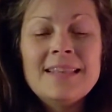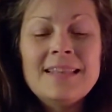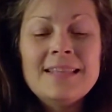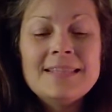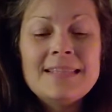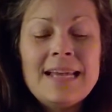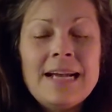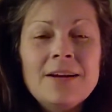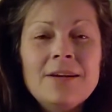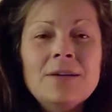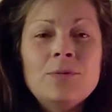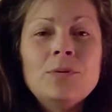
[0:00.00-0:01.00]
this
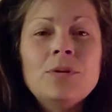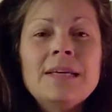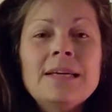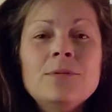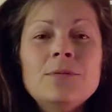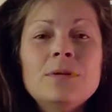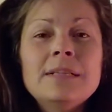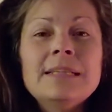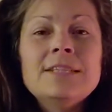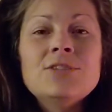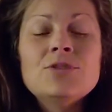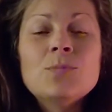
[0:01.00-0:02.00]
area will get
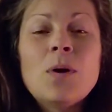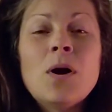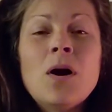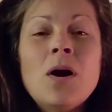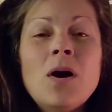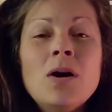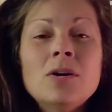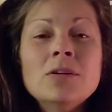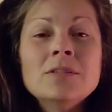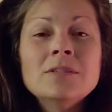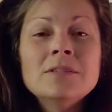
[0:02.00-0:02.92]
really small